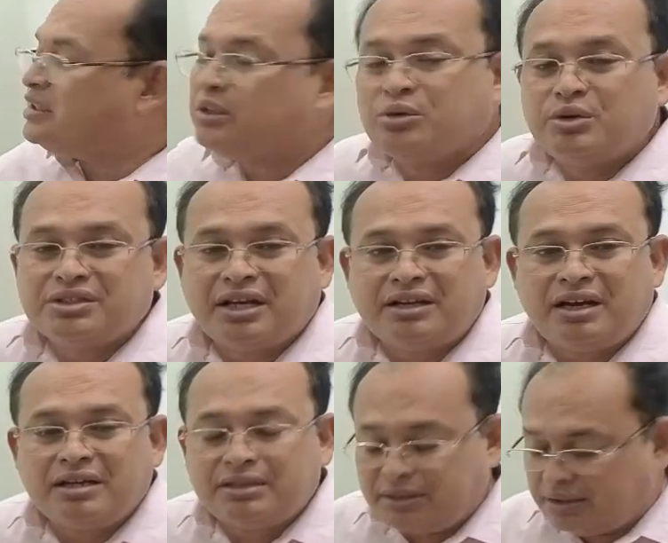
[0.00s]
goods or
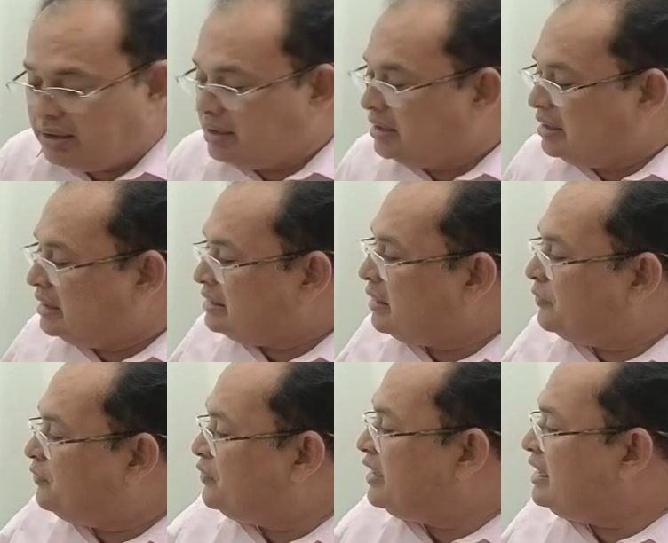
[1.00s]
not. The
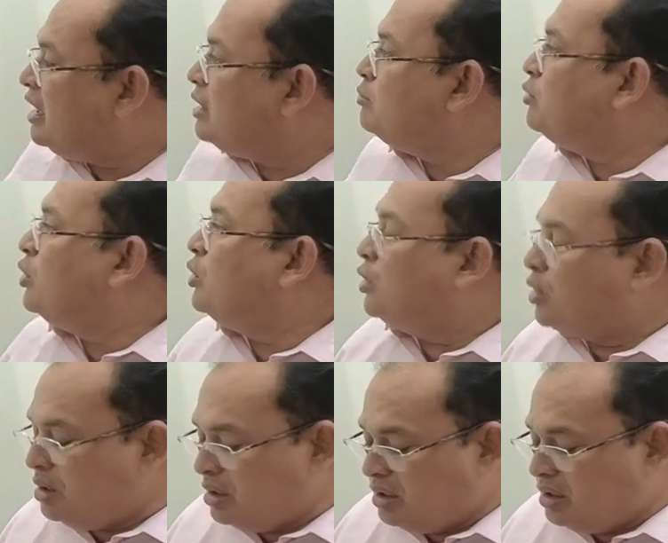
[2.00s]
free on board,